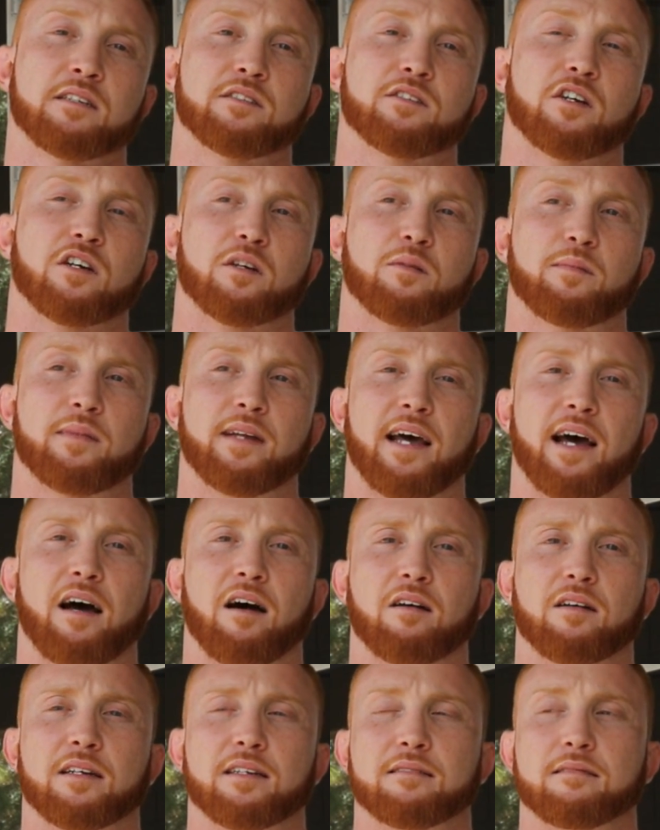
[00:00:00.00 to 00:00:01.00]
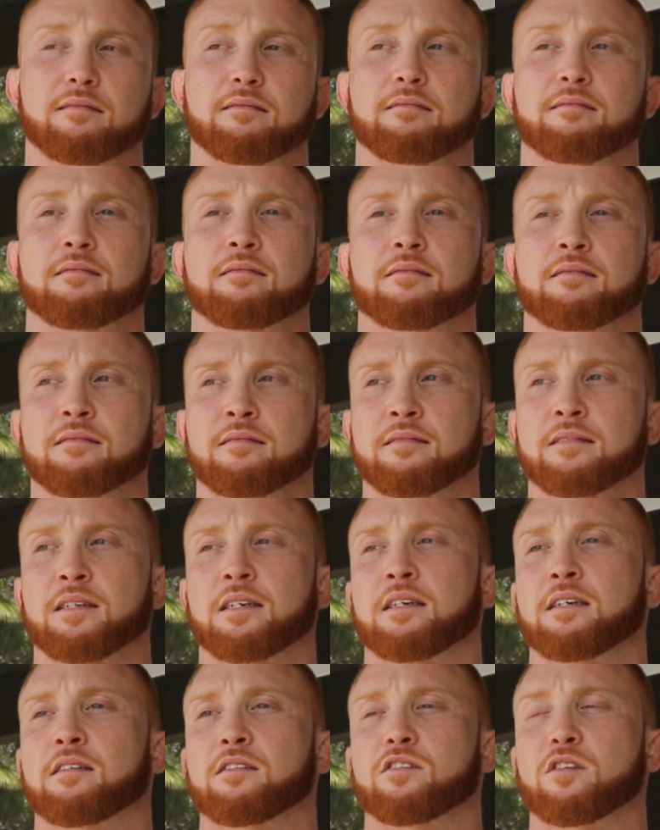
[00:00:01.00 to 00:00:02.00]
Took him down and
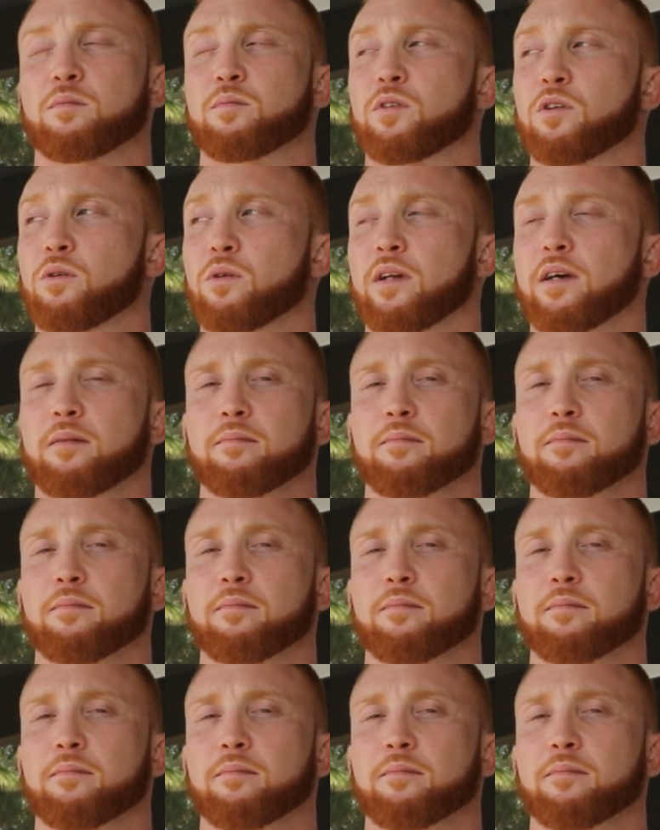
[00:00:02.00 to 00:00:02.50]
subdued